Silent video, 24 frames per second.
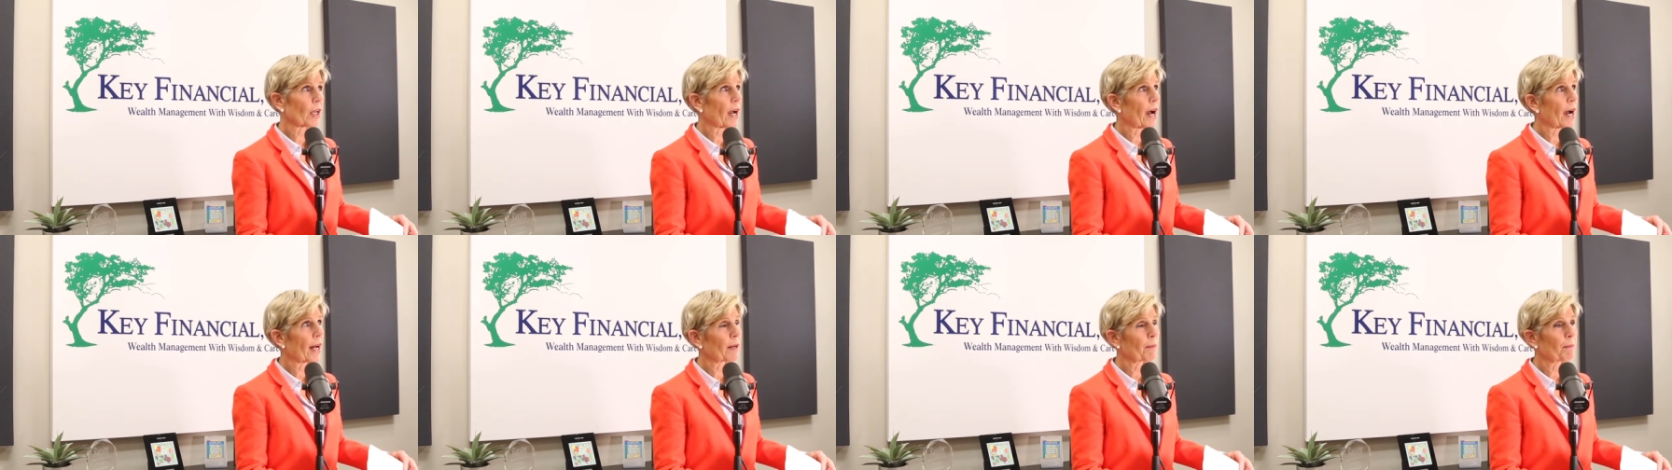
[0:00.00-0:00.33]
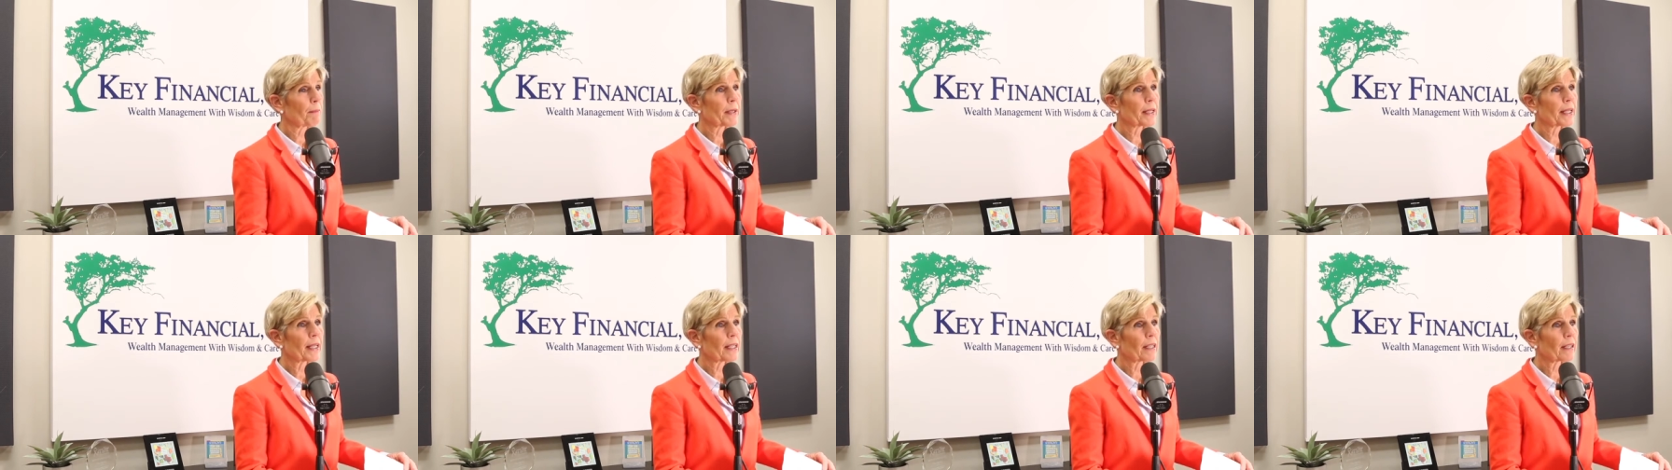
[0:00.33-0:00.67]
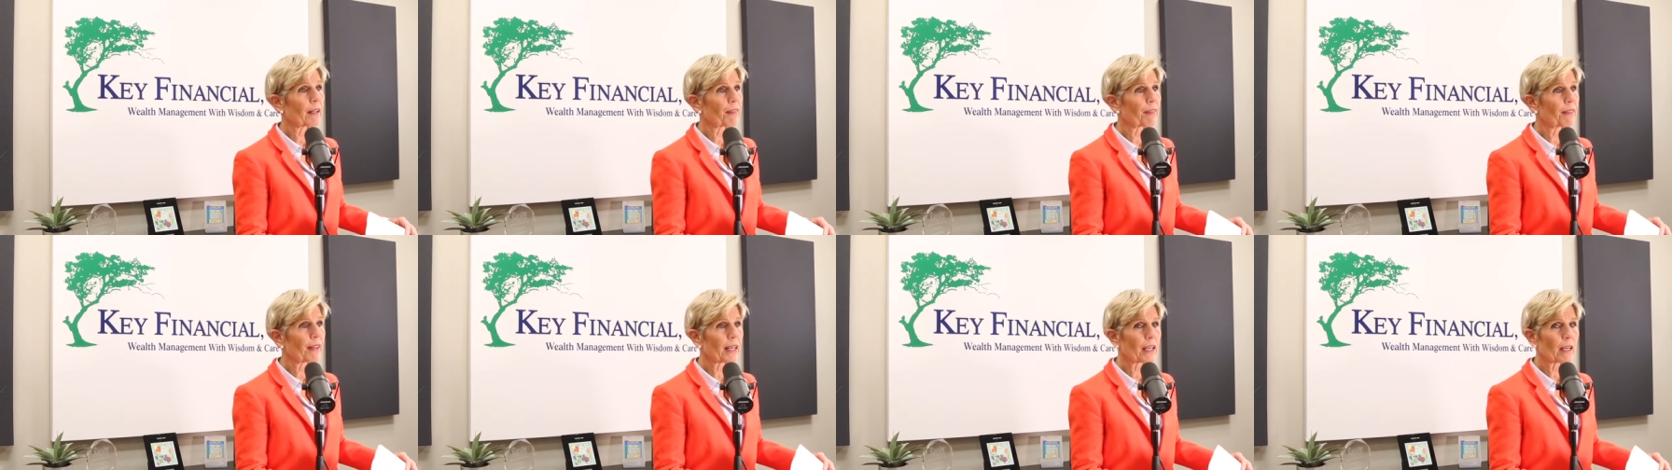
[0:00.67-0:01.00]
kind of begin
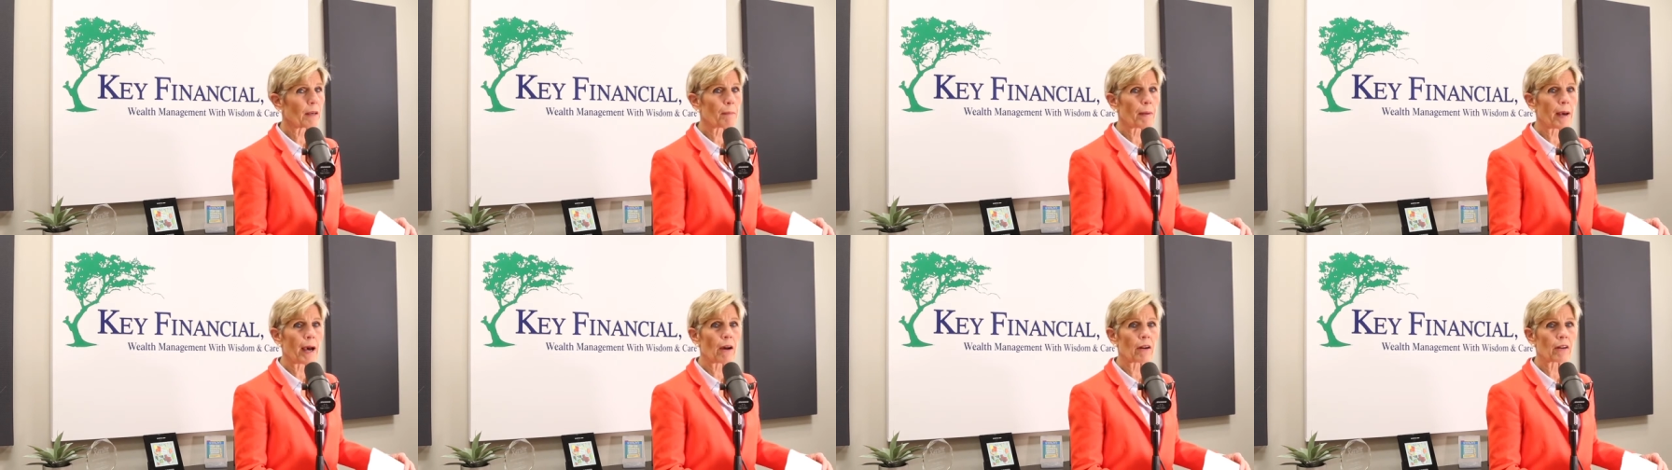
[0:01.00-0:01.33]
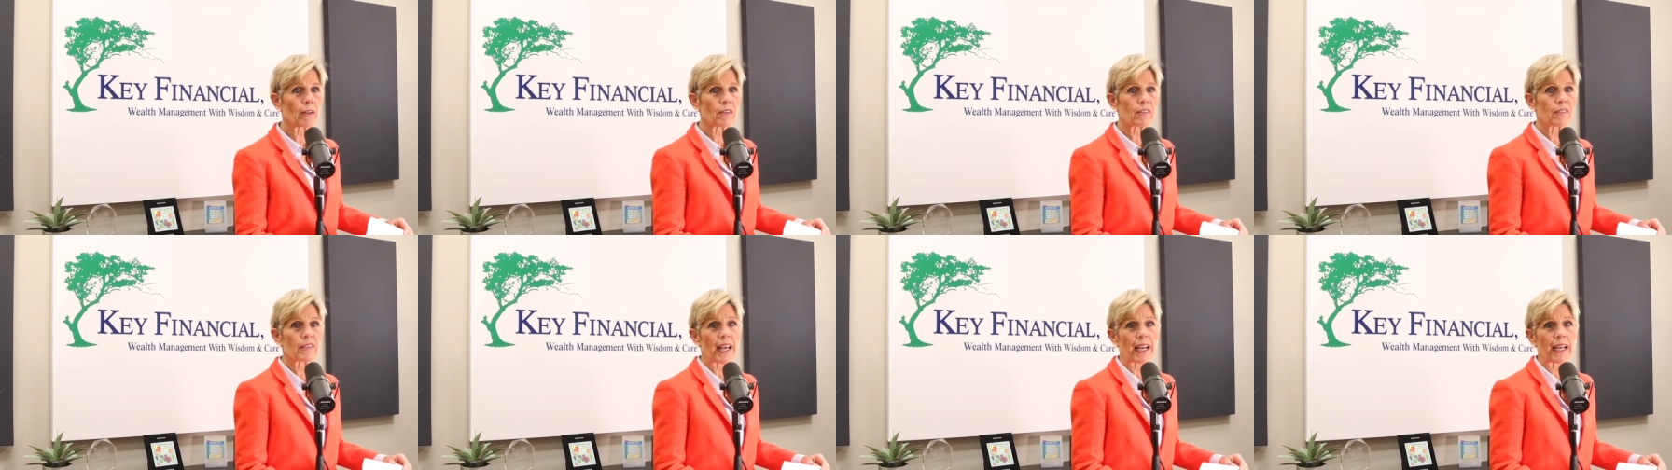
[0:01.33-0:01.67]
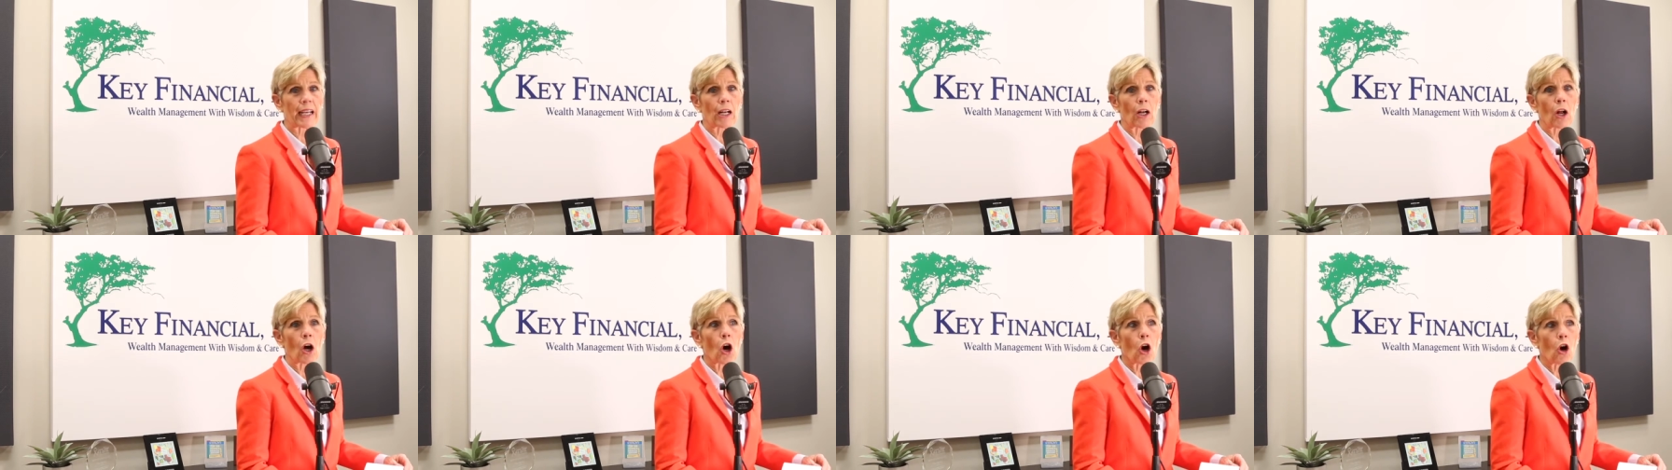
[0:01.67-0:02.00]
to think about a
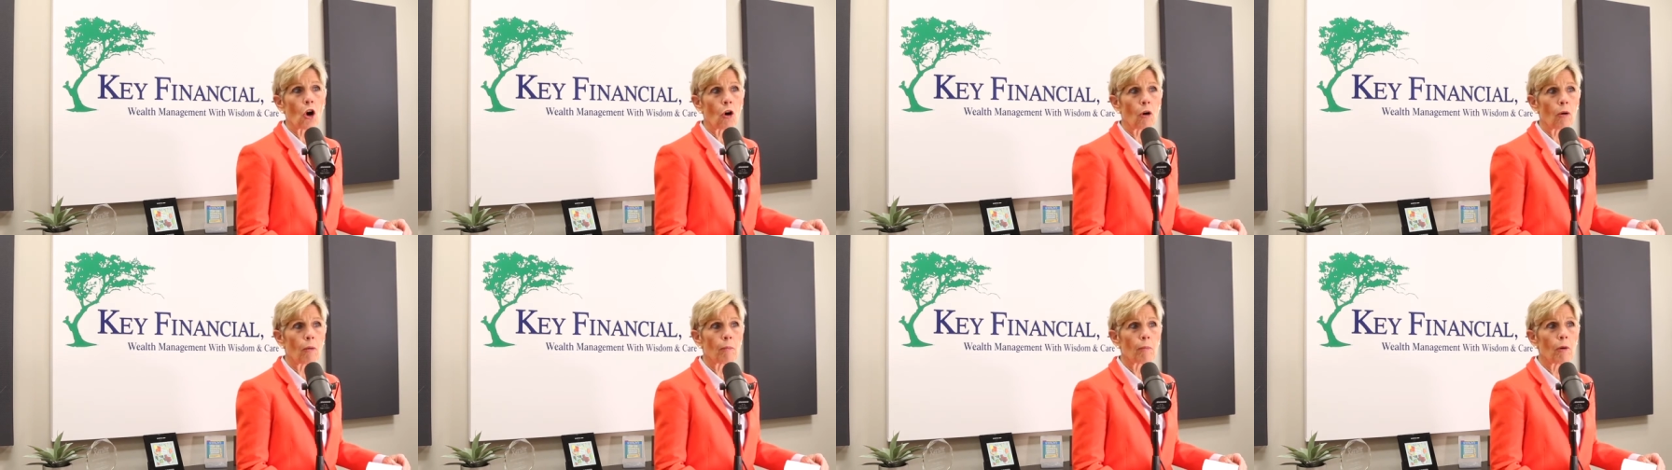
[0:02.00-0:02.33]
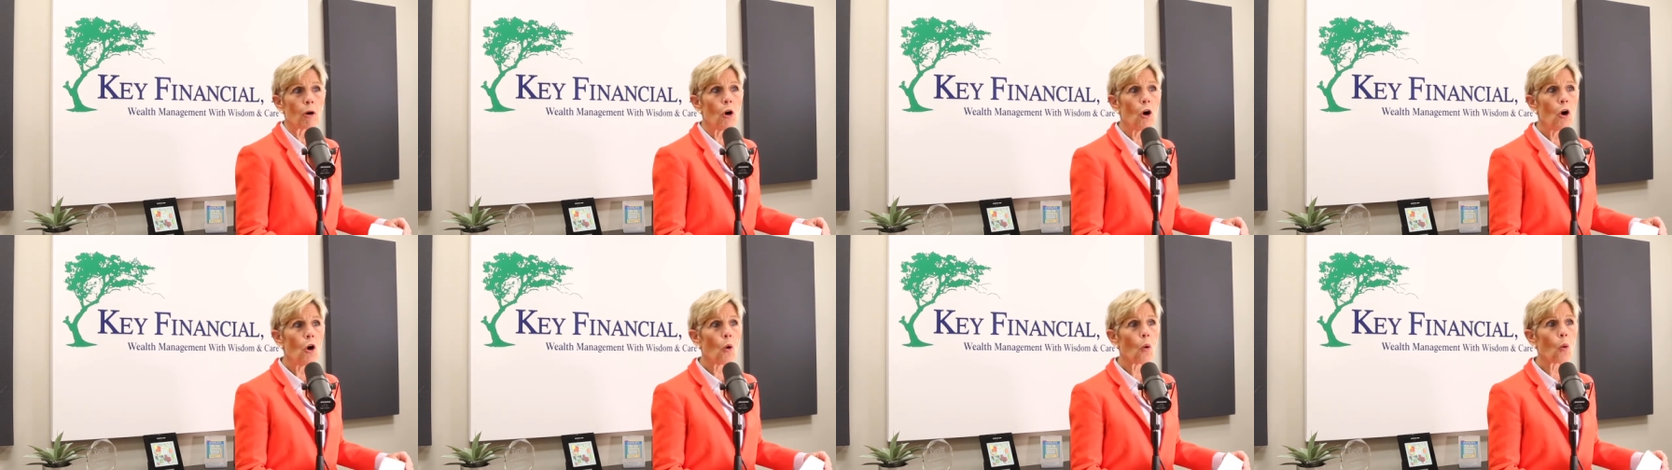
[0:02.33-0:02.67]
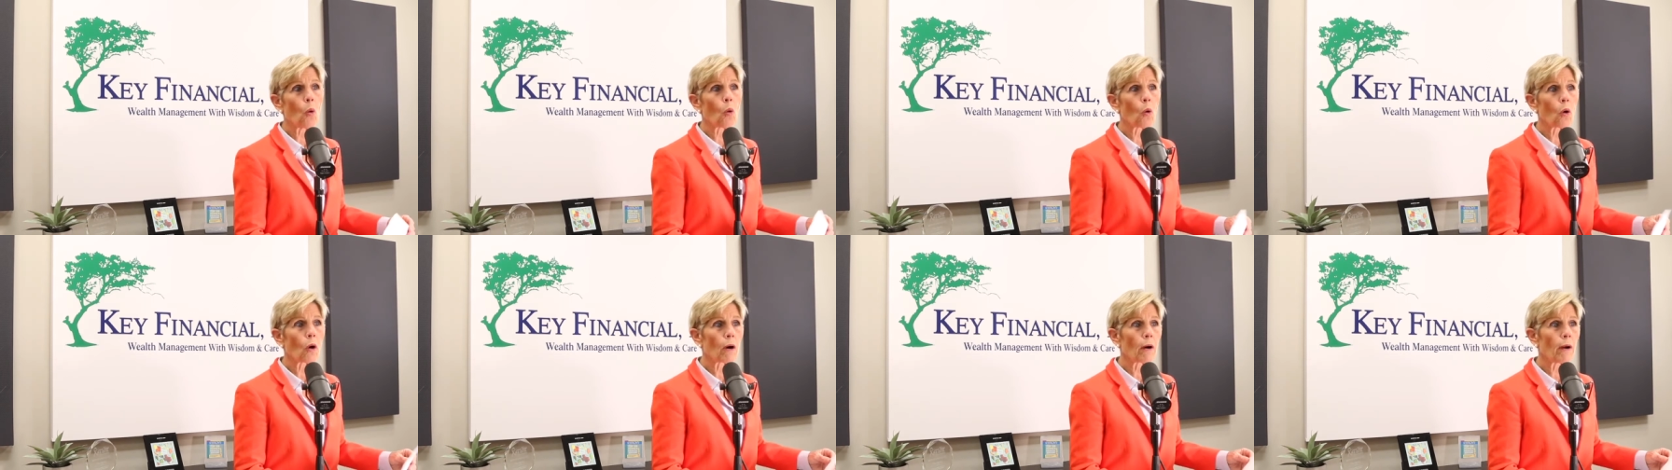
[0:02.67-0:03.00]
second home
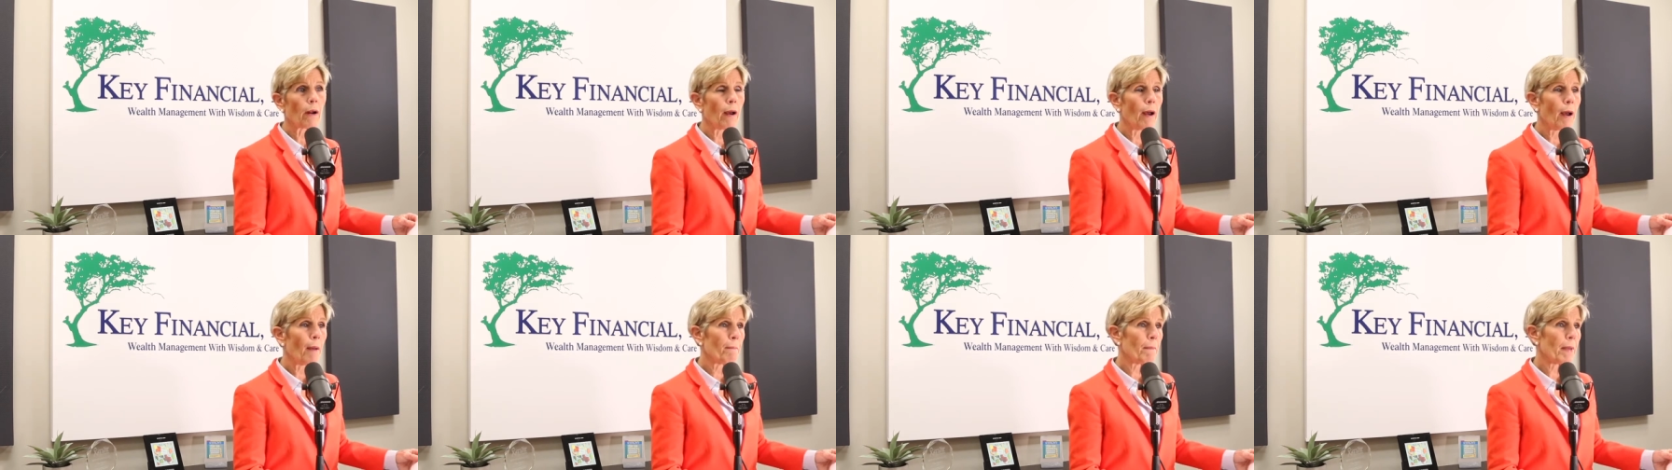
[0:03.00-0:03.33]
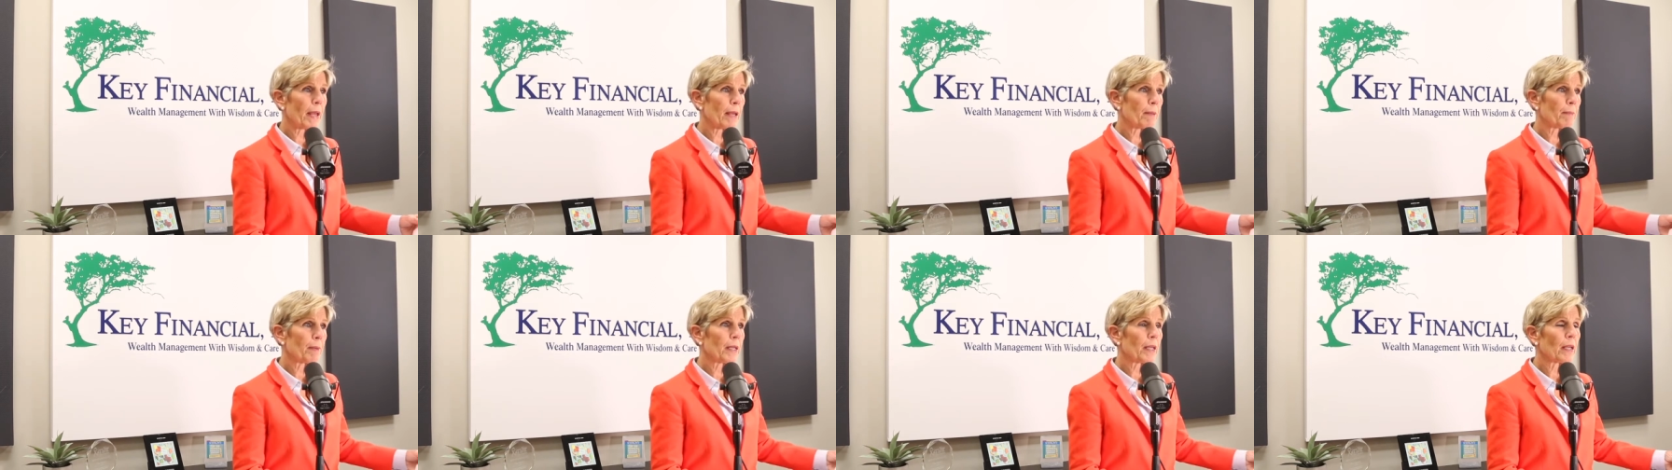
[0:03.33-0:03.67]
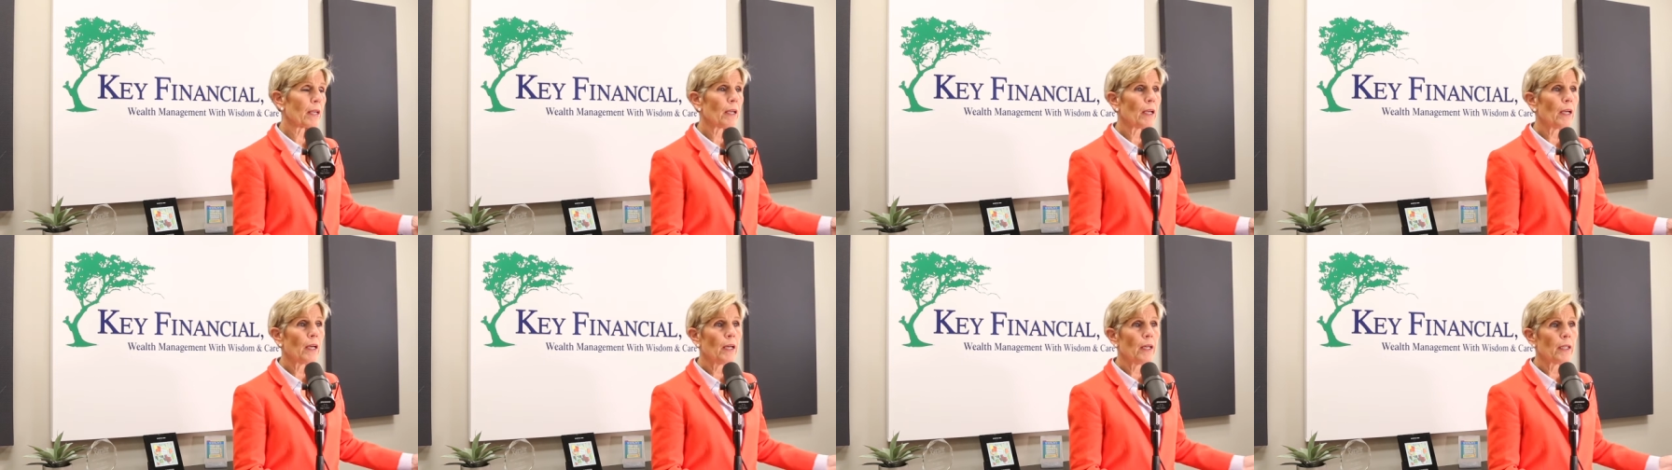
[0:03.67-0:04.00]
or maybe,